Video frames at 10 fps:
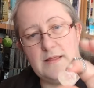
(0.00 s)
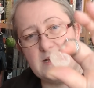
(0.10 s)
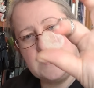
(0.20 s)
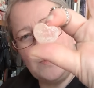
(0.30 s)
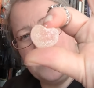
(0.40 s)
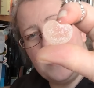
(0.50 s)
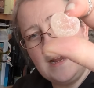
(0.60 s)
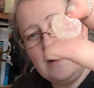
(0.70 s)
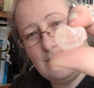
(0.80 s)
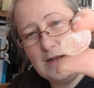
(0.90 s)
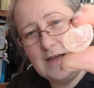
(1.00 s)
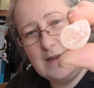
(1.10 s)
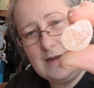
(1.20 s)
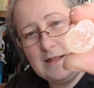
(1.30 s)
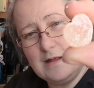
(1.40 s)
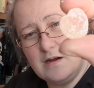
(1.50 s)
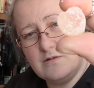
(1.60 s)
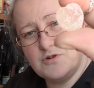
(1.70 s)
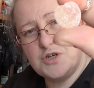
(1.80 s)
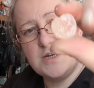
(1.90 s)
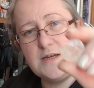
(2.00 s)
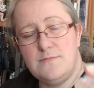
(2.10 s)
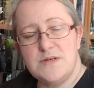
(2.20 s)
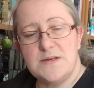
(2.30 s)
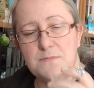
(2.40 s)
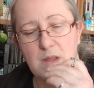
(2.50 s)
that's what they look like, little heart shapes.